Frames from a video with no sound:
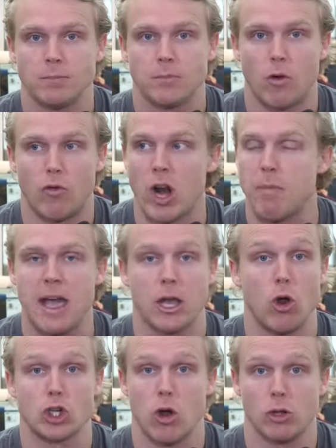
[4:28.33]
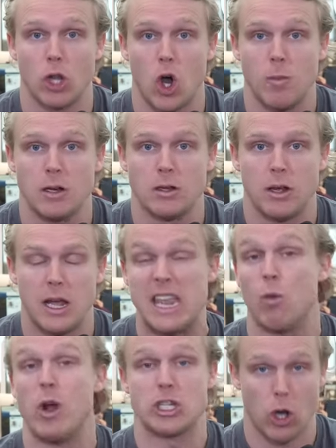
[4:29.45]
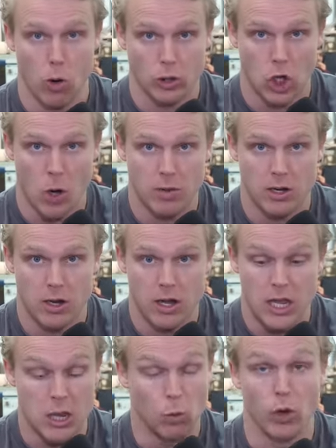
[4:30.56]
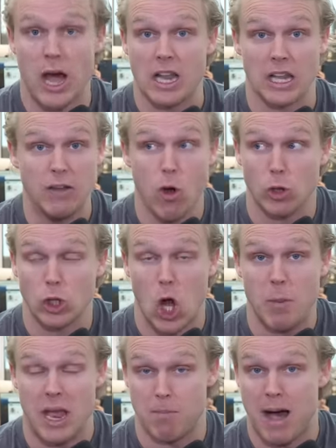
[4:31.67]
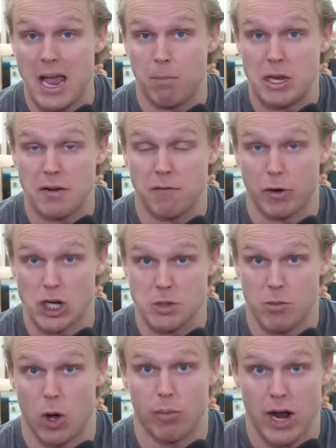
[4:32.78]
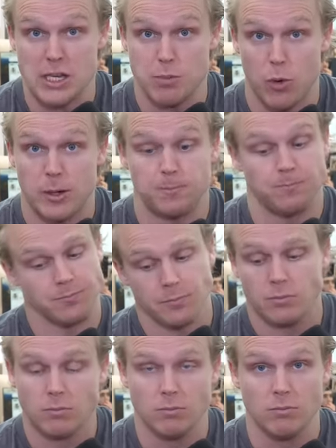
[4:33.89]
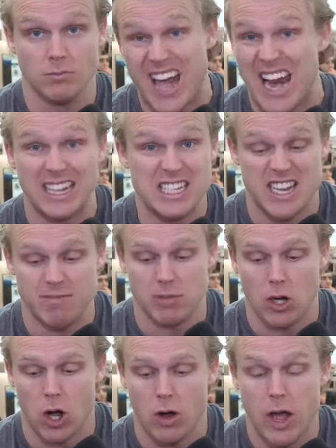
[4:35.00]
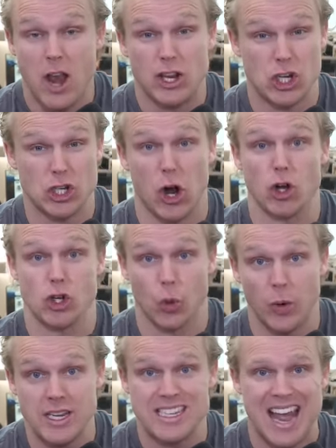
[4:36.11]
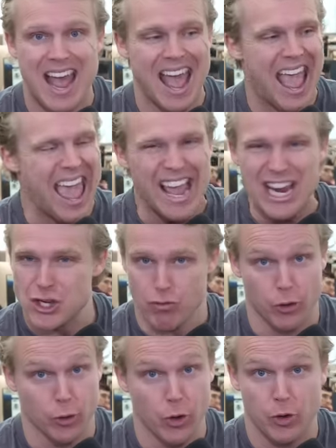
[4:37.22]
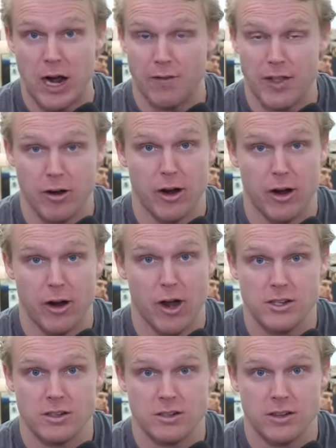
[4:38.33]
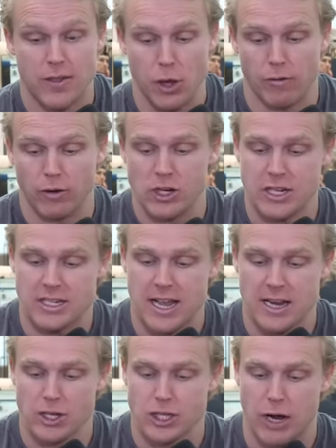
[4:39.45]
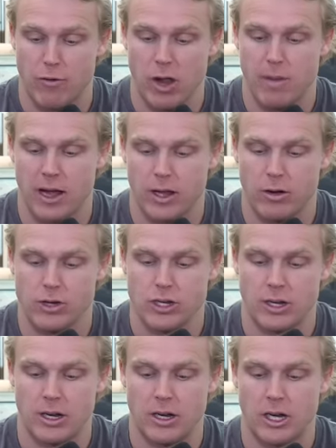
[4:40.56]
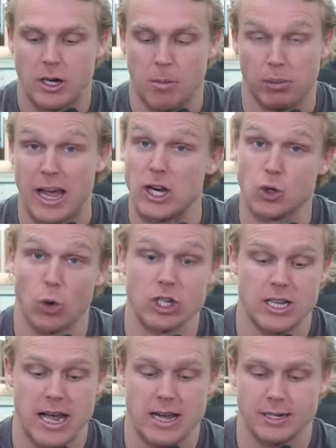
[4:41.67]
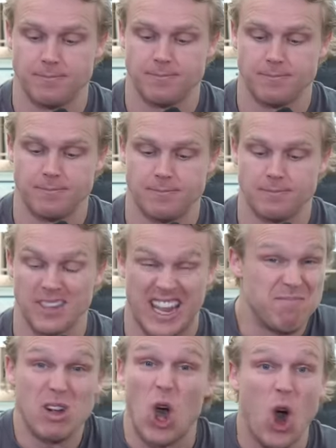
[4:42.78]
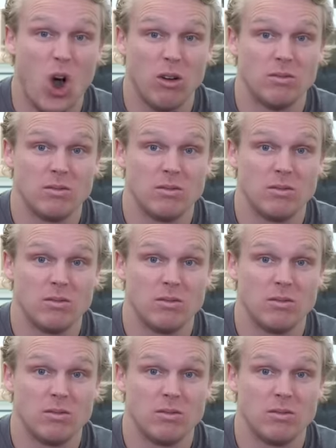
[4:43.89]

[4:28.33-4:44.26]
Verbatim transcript: running back coach at Oklahoma. He went to Oklahoma. He will not leave Oklahoma, in my opinion, for a small price point. Got to at least give him a call. Tashard Choice, ace recruiter out there in Austin at the University of Texas, their running back coach. Played at Georgia Tech. Give him a call,